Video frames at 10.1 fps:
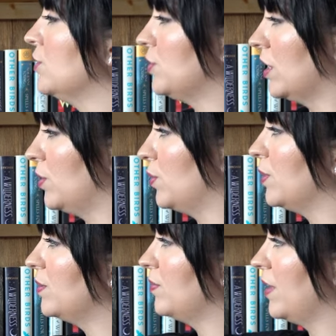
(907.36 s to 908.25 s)

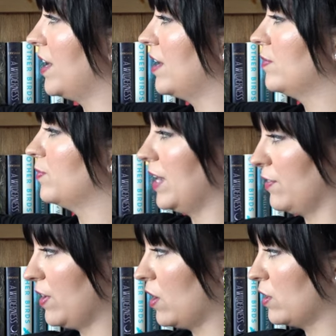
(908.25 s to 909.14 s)
So the
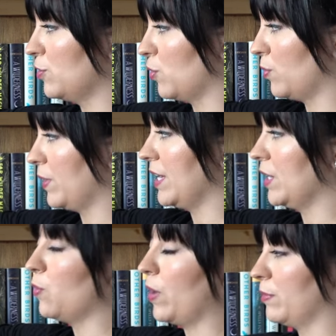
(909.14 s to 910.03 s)
Every Heart a
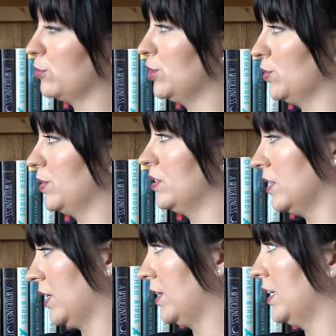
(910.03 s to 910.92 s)
Doorway, Wayward Children
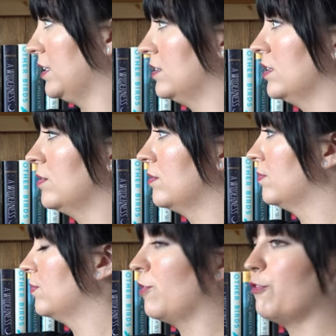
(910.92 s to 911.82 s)
series,
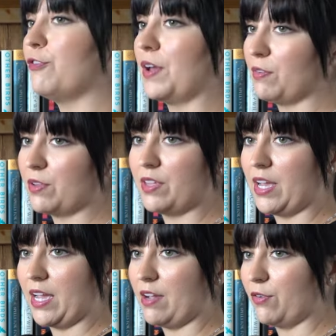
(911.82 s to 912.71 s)
favorite
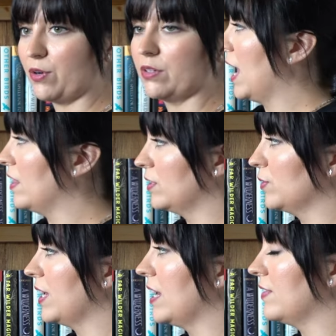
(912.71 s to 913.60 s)
thing ever. I
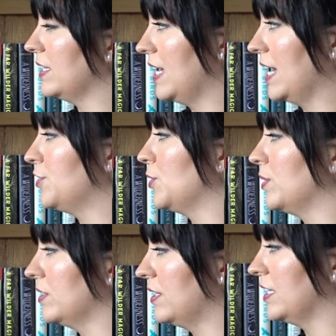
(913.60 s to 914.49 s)
literally have a tattoo
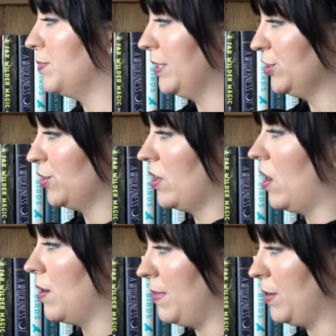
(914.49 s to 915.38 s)
that says "Be Sure"
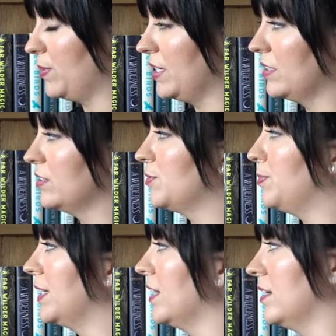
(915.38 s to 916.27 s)
on my wrist
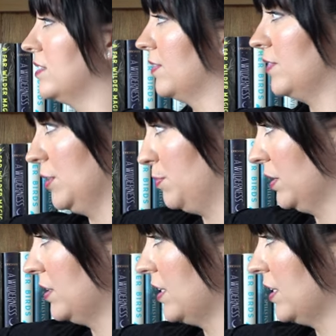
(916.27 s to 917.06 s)
because of this book